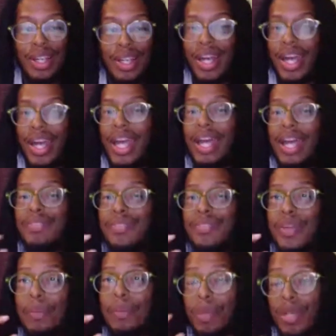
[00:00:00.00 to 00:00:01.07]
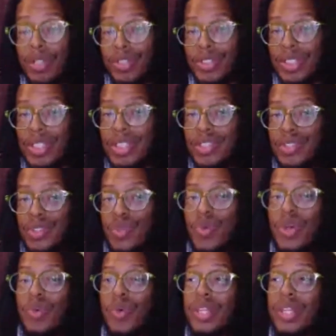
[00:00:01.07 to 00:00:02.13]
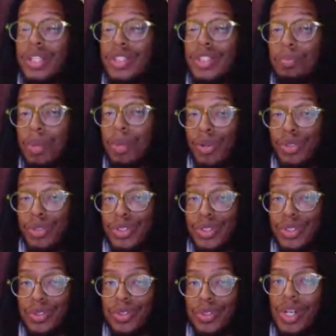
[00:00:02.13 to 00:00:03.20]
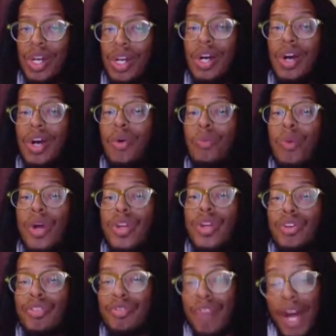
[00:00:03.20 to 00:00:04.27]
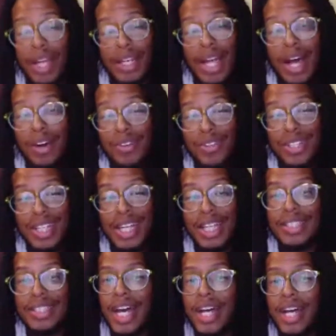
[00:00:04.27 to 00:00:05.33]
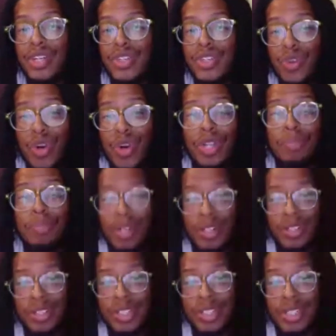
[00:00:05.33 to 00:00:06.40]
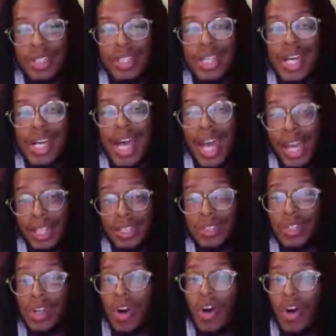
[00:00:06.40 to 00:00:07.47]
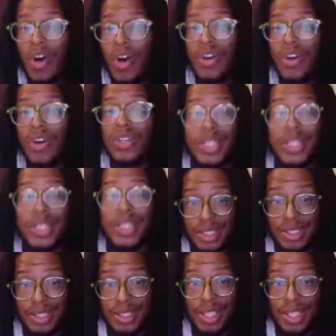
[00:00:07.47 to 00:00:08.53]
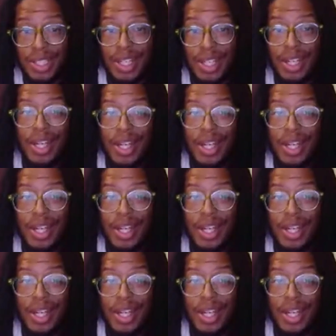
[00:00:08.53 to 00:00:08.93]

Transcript: If the person is doing what they're supposed to, what you'll find out is that you're the person answering all your questions.